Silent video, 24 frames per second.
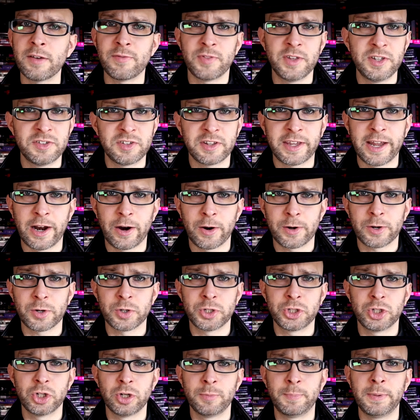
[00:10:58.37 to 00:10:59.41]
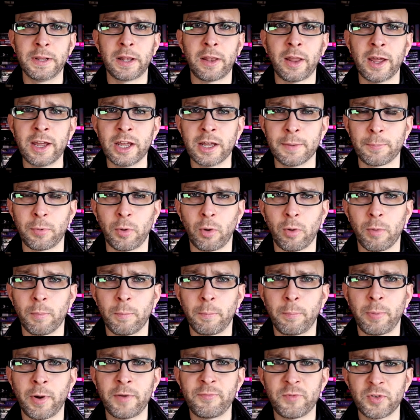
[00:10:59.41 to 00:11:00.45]
of these characters should be likable,
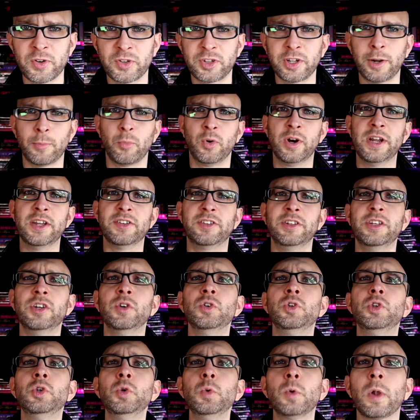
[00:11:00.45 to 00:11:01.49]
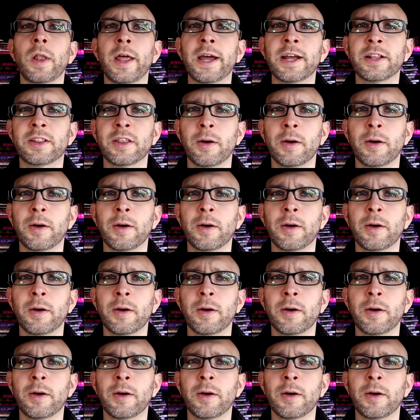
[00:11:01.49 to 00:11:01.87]
but for some reason you do like